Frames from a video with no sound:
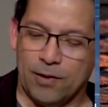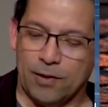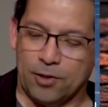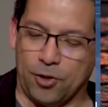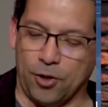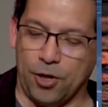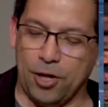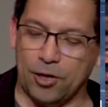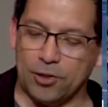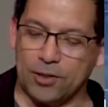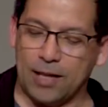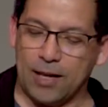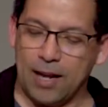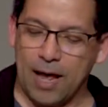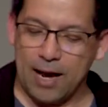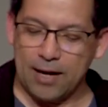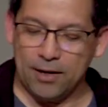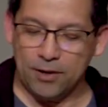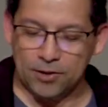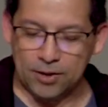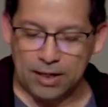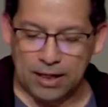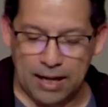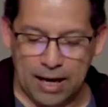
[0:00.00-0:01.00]
So here's the,
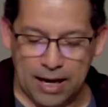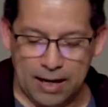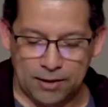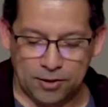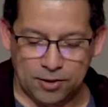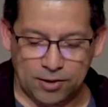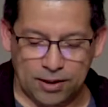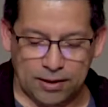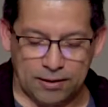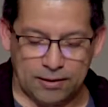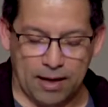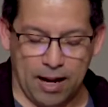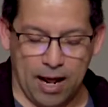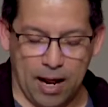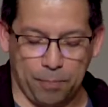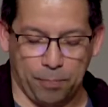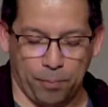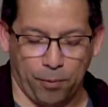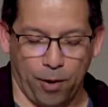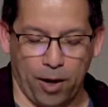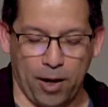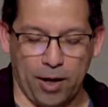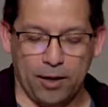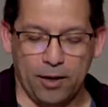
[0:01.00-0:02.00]
here's the, here's the things that I
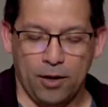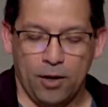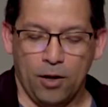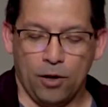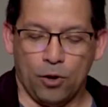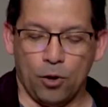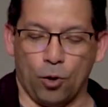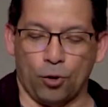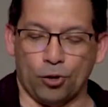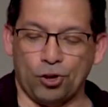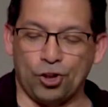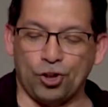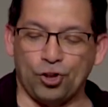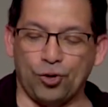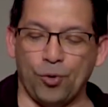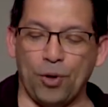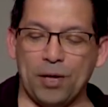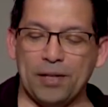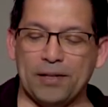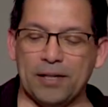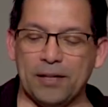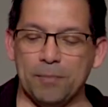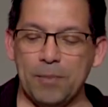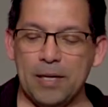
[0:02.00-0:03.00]
pray. Lord,
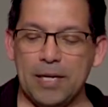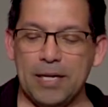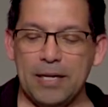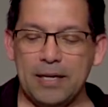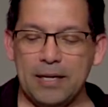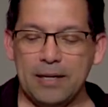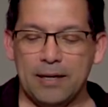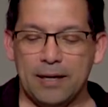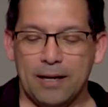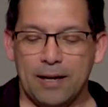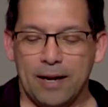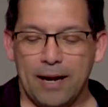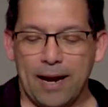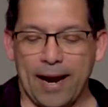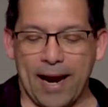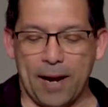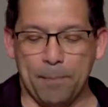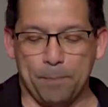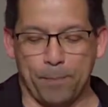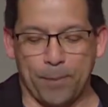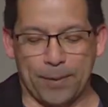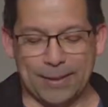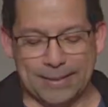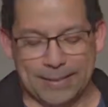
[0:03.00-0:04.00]
strengthen me
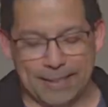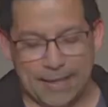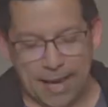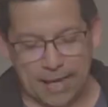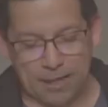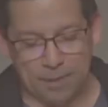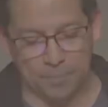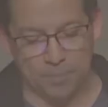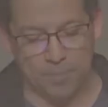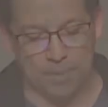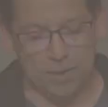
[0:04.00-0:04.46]
and protect